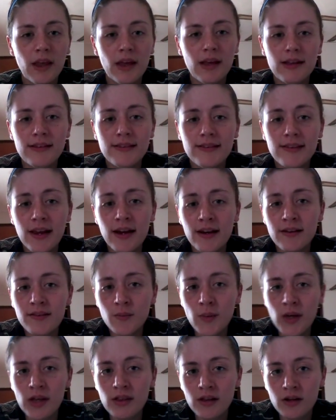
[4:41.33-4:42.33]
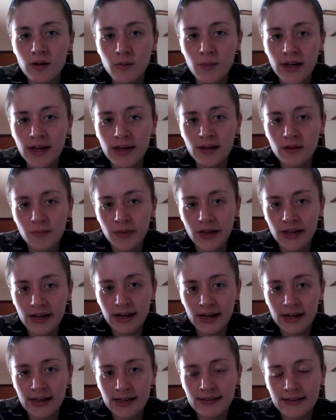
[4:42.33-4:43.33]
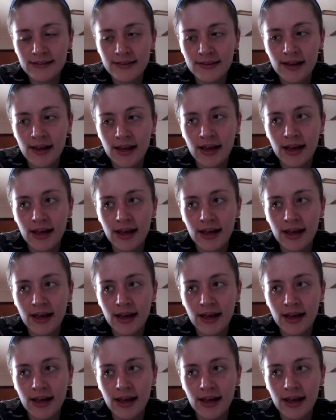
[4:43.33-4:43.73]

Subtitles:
It scares me a little bit because